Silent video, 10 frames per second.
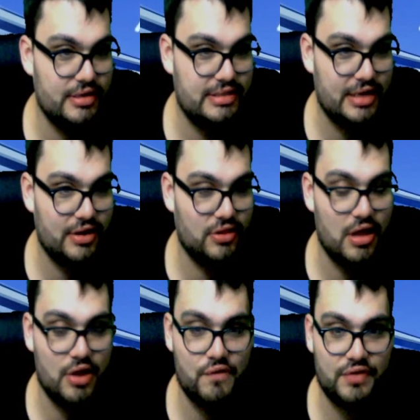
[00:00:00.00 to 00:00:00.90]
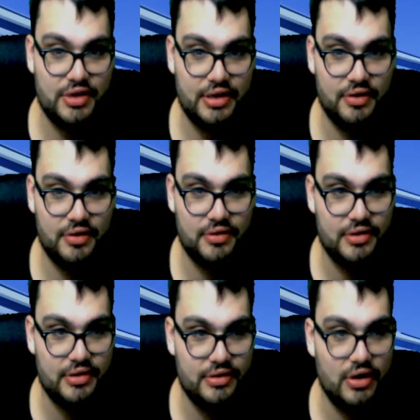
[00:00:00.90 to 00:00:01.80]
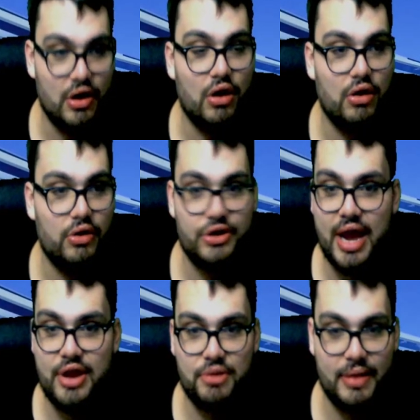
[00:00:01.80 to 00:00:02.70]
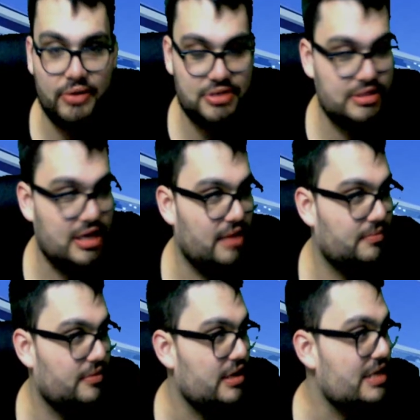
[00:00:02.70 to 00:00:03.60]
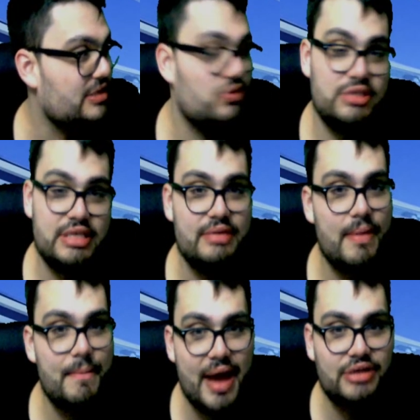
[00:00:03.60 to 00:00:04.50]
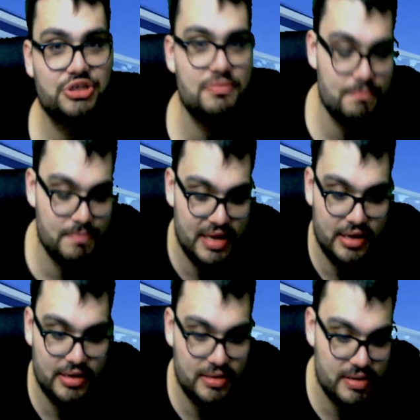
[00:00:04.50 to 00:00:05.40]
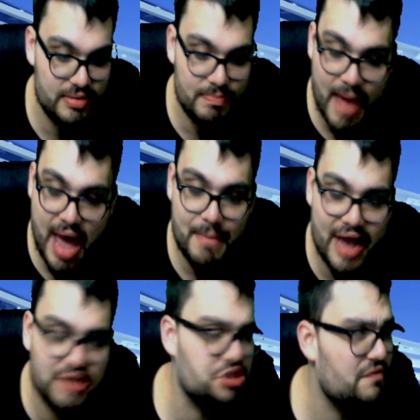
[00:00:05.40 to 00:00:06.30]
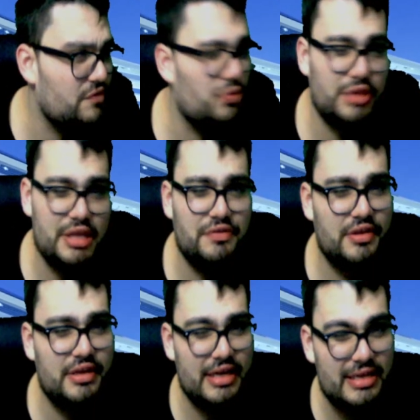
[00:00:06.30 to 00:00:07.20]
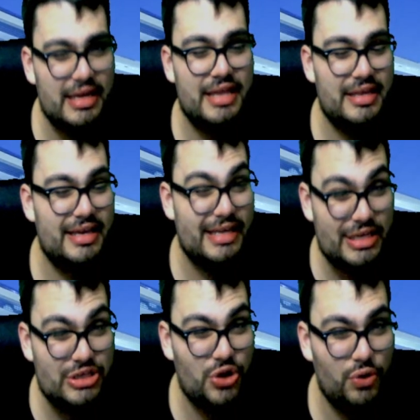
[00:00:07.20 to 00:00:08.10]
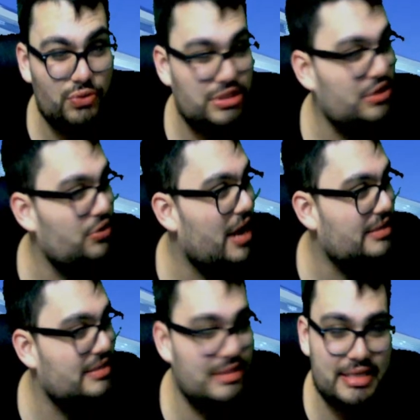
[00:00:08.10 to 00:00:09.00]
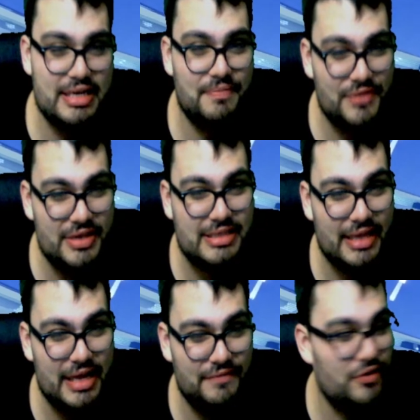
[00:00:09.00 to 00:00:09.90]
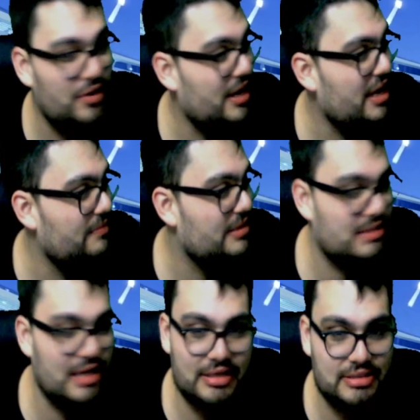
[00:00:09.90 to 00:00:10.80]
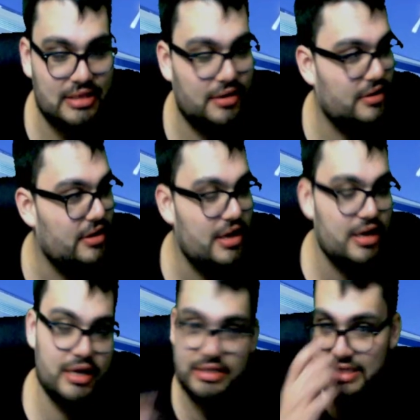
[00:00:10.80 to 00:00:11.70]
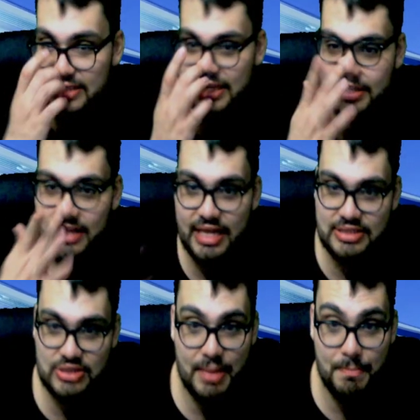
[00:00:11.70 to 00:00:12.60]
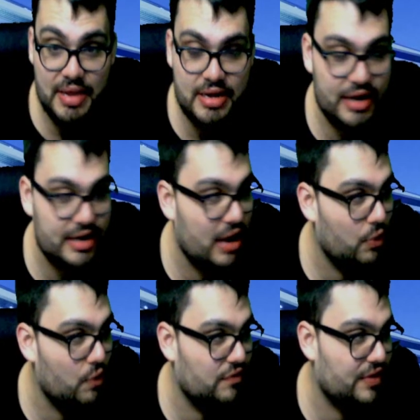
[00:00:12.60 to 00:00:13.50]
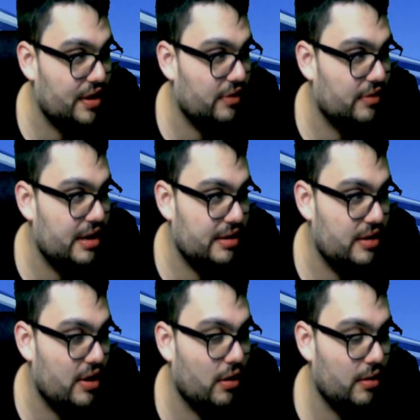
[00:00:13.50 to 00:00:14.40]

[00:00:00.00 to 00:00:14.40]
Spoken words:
10 o'clock over here. Oh yeah, you're mountain time. Do you see? Imagine if you lived in the East Coast and you had to stay up this late for a game. It's gotta suck, cause it's midnight now over there in